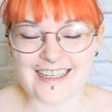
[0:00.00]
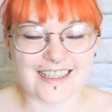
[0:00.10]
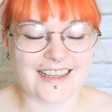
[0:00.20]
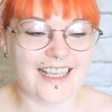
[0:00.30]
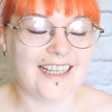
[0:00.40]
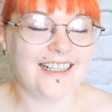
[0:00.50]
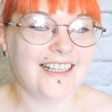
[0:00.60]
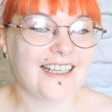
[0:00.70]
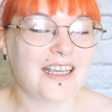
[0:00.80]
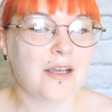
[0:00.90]
is a
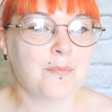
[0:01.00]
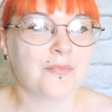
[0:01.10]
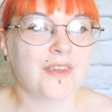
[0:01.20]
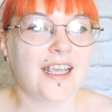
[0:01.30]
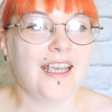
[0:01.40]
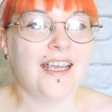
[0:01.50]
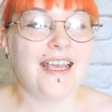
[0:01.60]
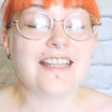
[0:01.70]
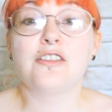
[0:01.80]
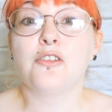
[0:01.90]
thing.
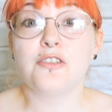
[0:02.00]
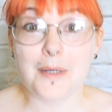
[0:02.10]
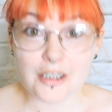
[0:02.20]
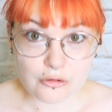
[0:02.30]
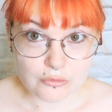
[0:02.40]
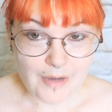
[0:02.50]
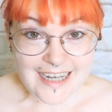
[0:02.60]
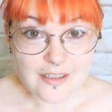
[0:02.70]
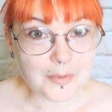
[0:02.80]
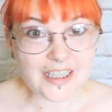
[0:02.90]
It is also
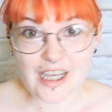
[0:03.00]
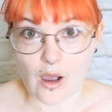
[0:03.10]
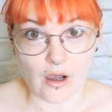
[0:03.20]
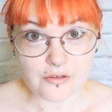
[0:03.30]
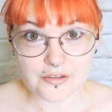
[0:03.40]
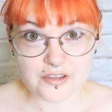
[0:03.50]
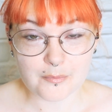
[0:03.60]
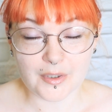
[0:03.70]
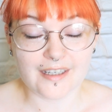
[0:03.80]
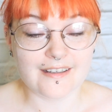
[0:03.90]
incredibly hot
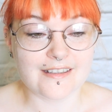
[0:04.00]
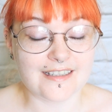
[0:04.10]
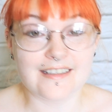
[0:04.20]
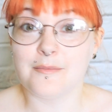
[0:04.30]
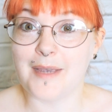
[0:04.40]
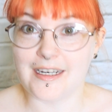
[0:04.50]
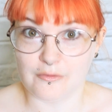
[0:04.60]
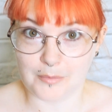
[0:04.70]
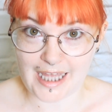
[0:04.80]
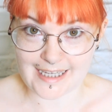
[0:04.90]
because it is made
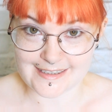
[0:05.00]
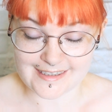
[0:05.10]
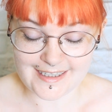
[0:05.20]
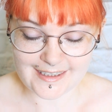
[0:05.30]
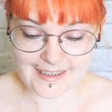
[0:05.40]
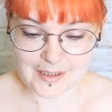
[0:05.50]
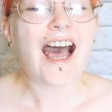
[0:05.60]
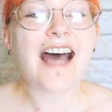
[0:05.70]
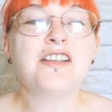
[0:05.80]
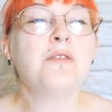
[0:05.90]
of plastic.
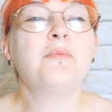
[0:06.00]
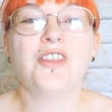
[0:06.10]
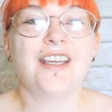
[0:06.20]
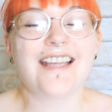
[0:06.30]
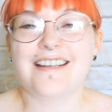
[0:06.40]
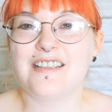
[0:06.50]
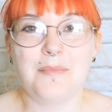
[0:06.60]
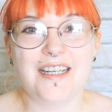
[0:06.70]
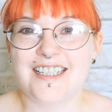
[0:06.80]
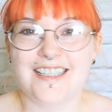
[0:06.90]
I don't think that
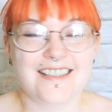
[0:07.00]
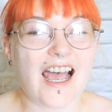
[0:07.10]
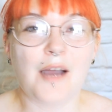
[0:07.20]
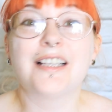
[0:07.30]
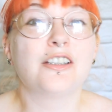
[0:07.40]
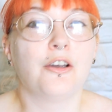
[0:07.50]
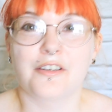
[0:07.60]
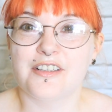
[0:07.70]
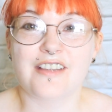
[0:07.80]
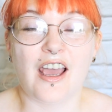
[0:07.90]
diminishes how it
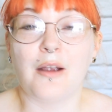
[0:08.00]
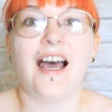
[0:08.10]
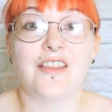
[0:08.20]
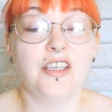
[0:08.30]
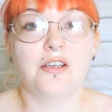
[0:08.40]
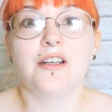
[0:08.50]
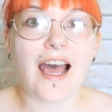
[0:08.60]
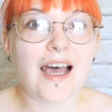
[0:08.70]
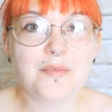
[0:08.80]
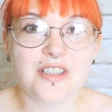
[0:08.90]
looks though. I think you can
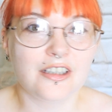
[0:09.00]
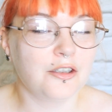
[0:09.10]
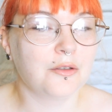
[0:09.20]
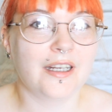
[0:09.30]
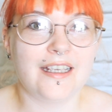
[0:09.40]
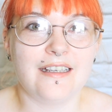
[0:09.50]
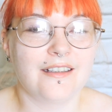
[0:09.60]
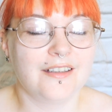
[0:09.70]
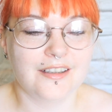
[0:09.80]
absolutely